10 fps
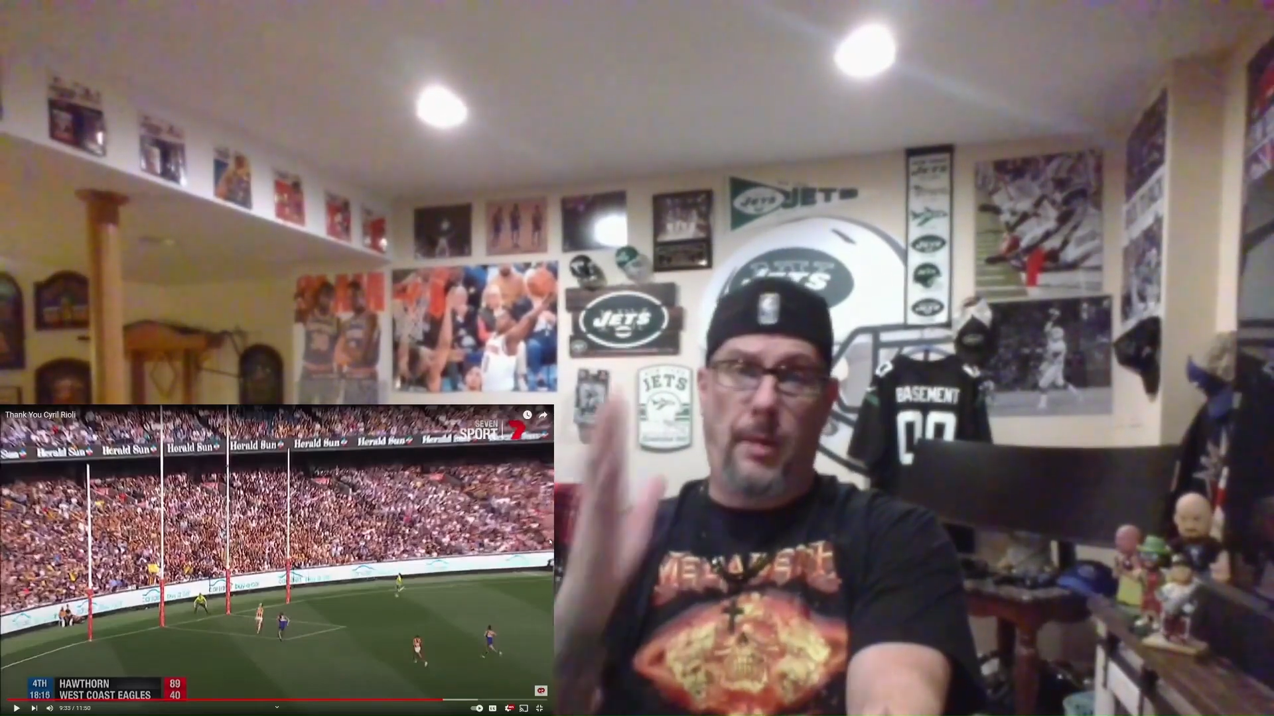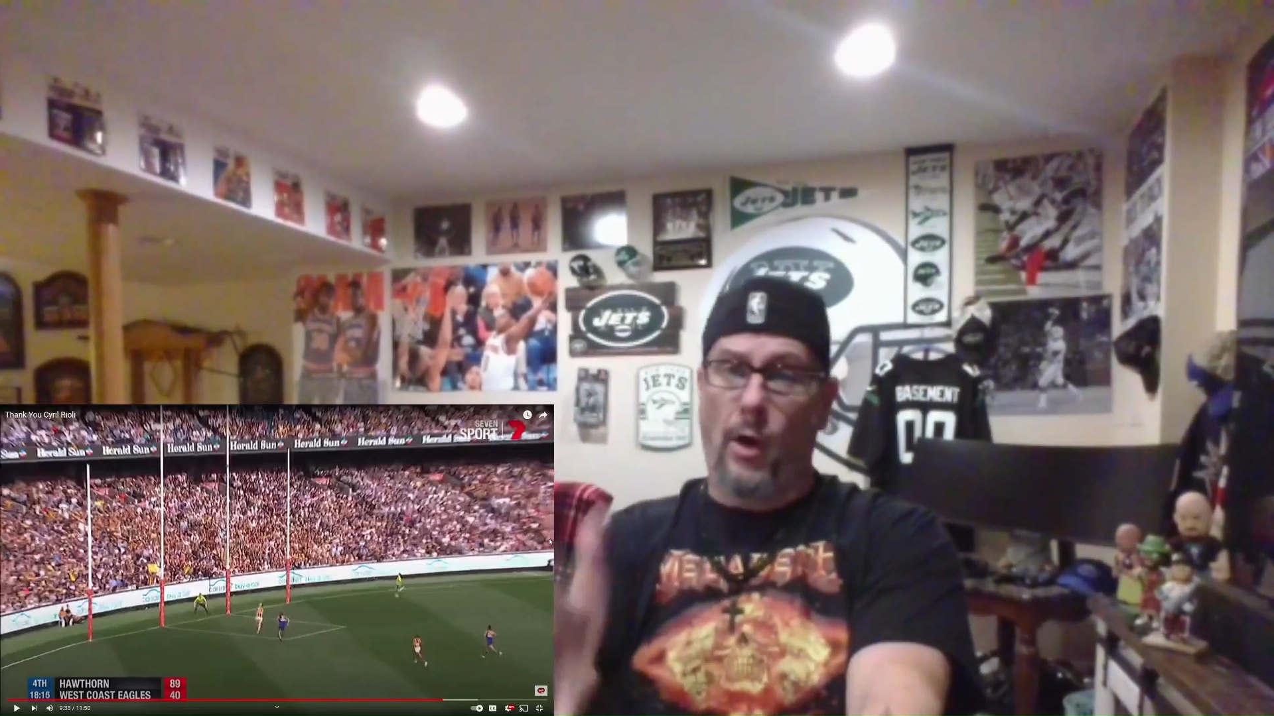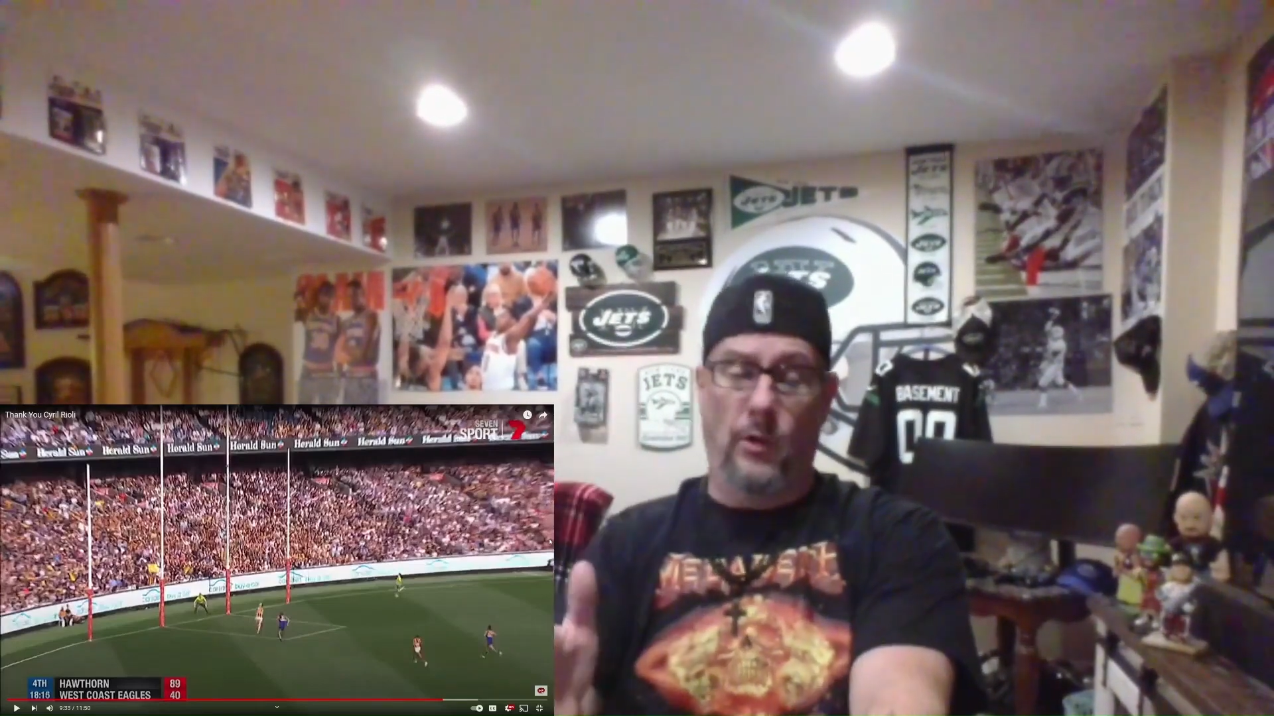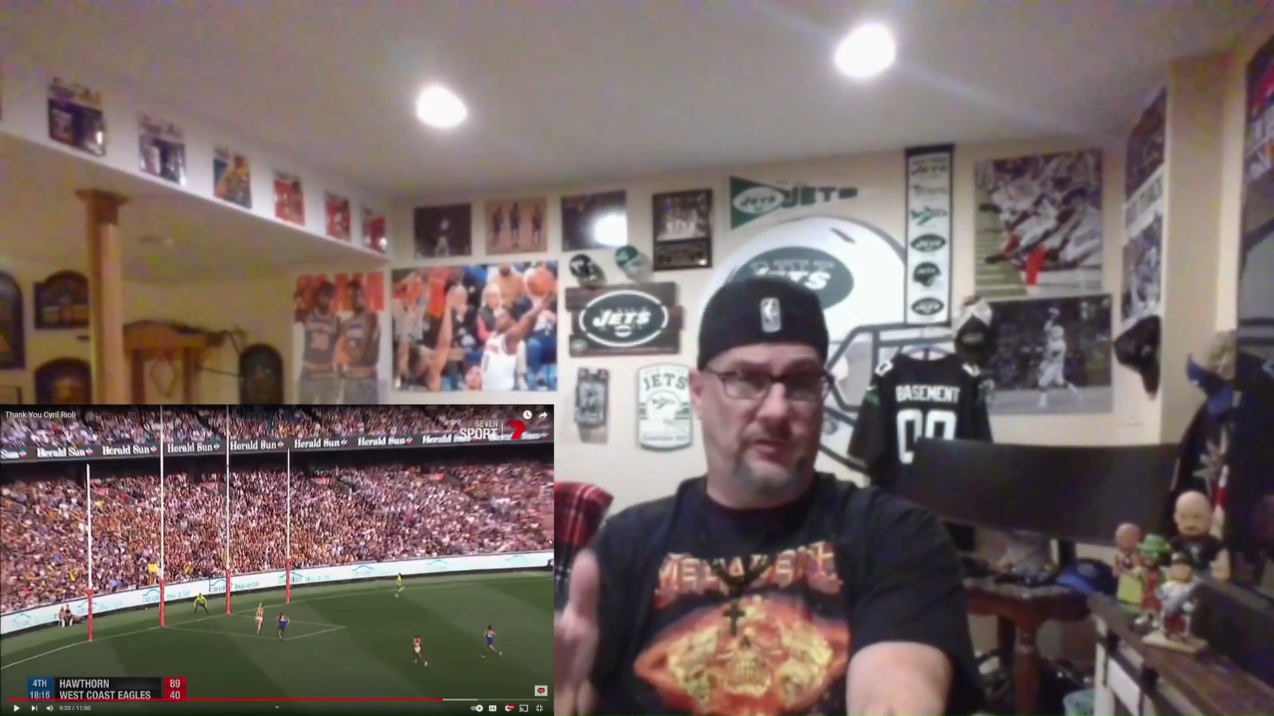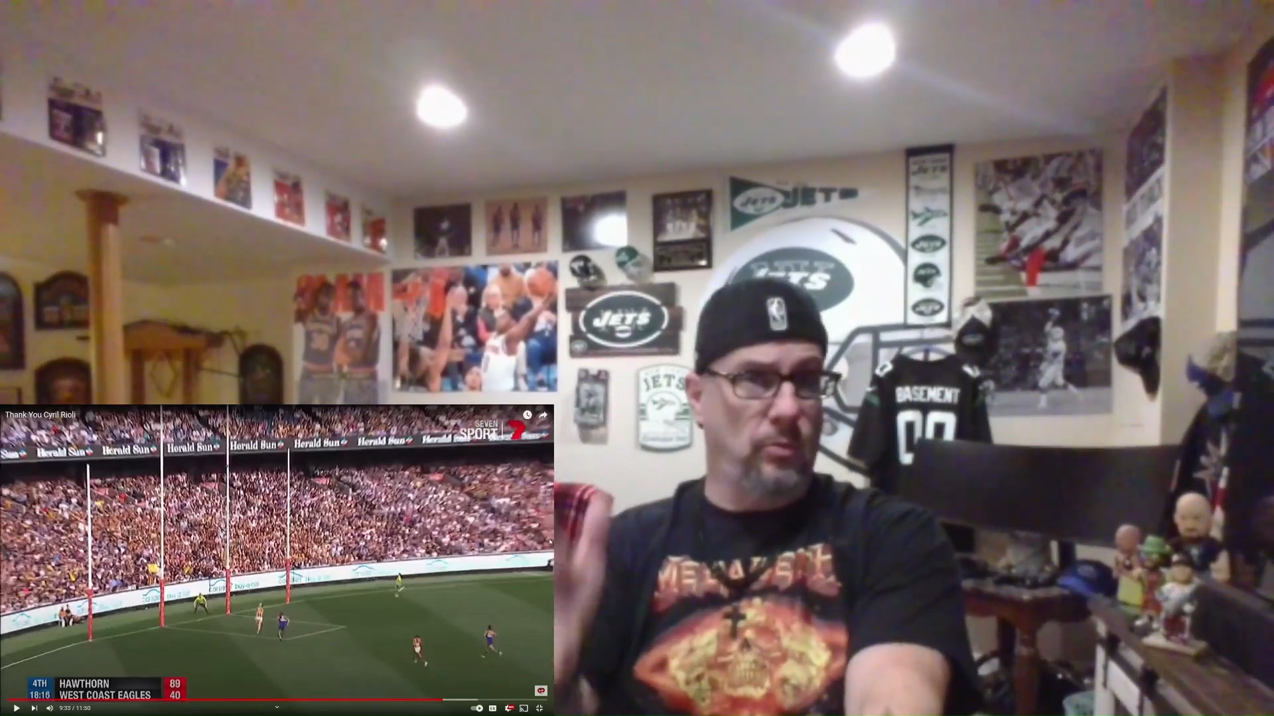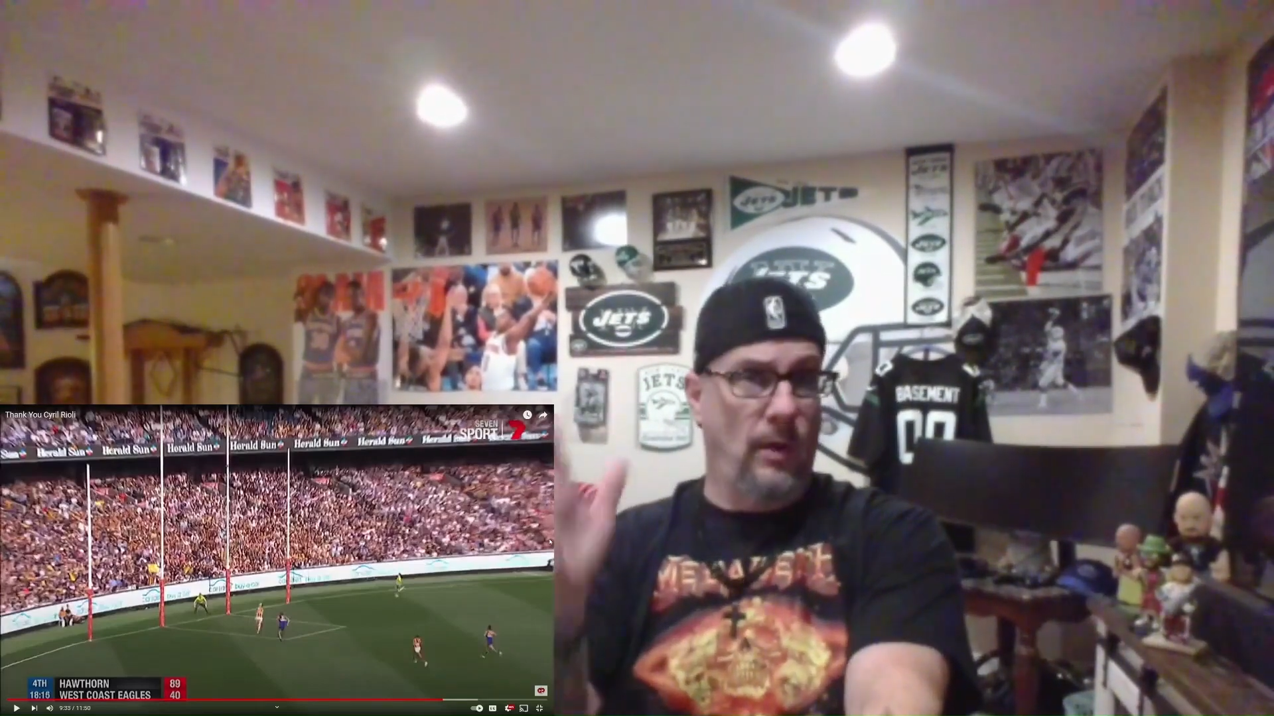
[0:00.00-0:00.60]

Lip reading: post,